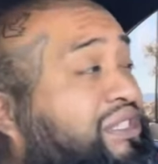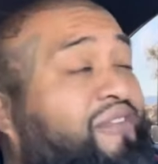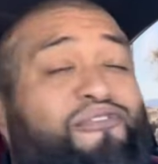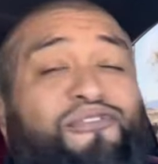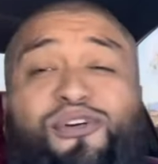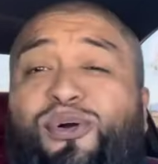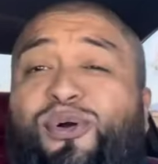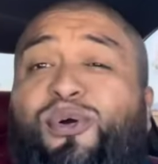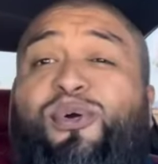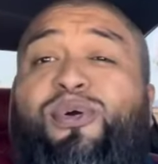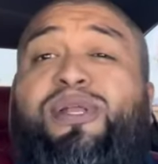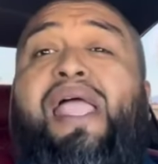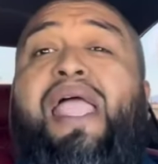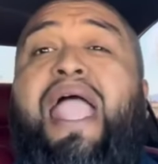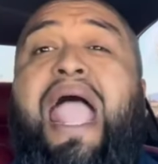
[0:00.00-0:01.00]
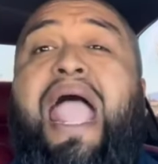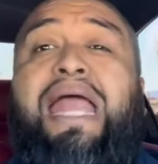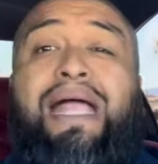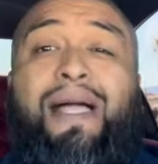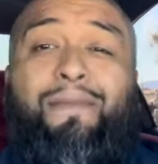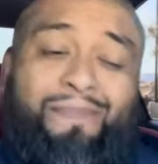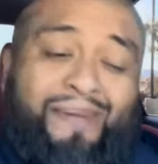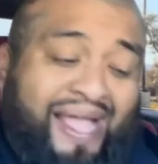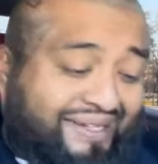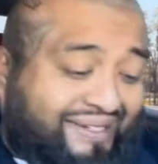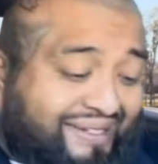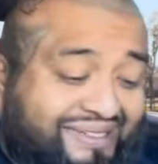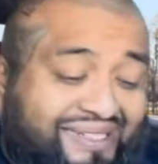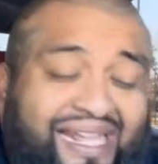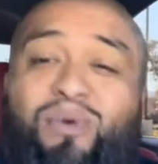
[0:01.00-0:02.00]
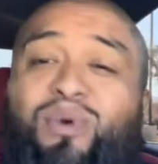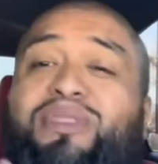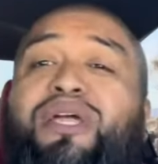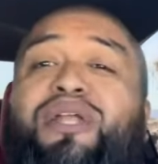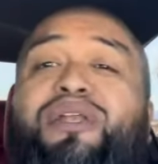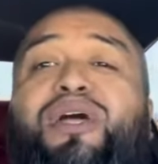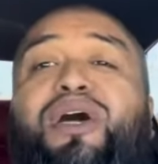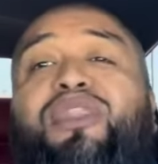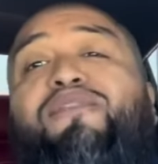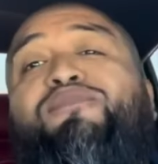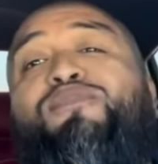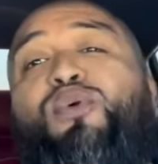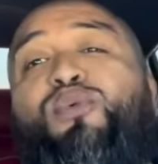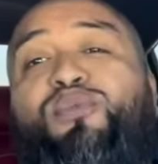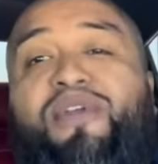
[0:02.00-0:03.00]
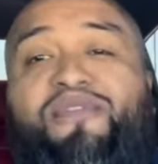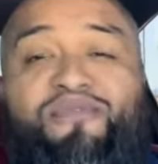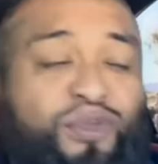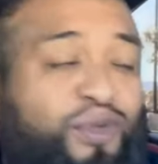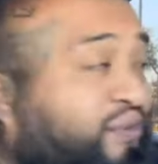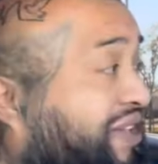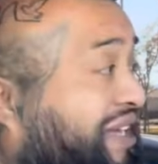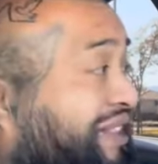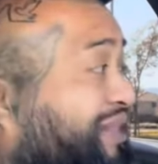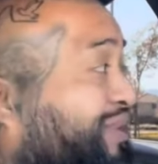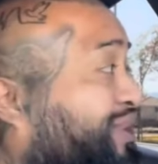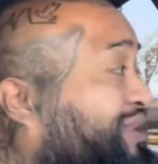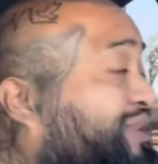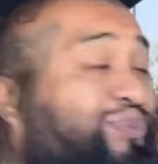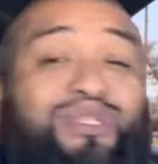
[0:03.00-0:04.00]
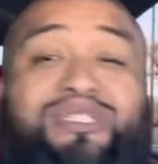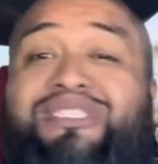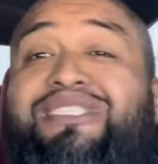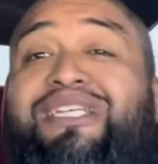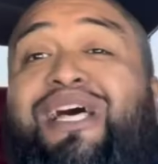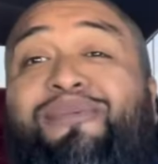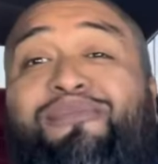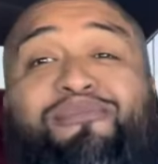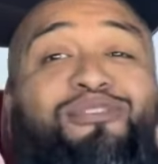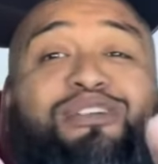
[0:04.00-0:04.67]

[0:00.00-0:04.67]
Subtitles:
of Food, and I'm back again with another food review. What's up?